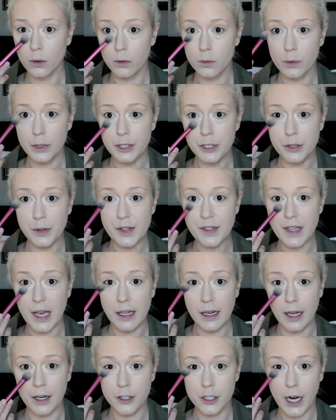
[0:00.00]
When you
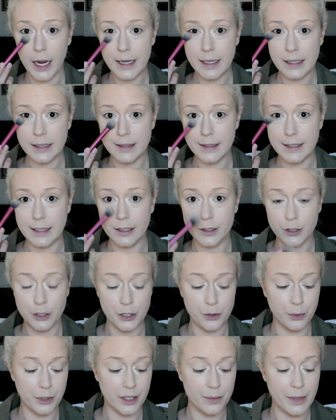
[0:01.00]
set under eye concealer,
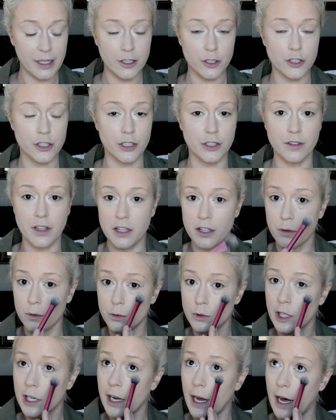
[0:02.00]
you want to make sure that
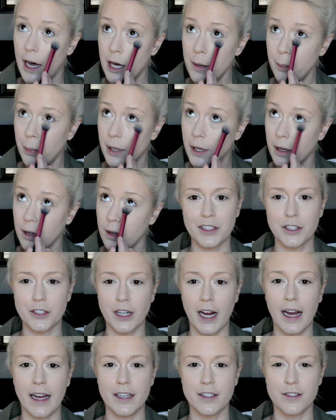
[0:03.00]
you look up.
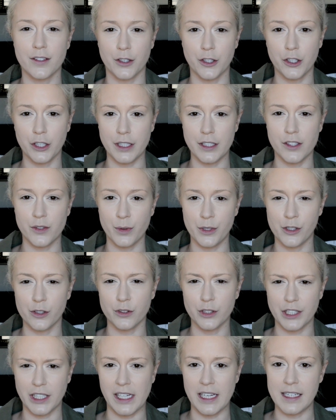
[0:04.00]
Your eyes are creased when
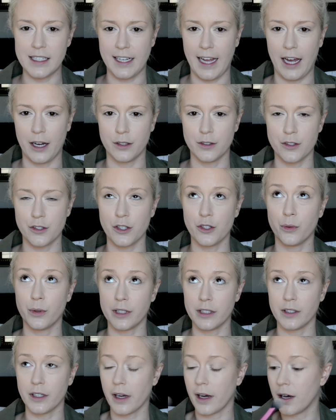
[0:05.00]
you're looking down, so you
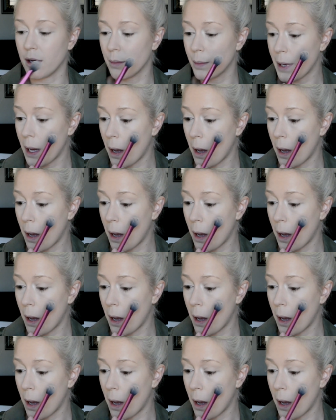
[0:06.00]
want to look up.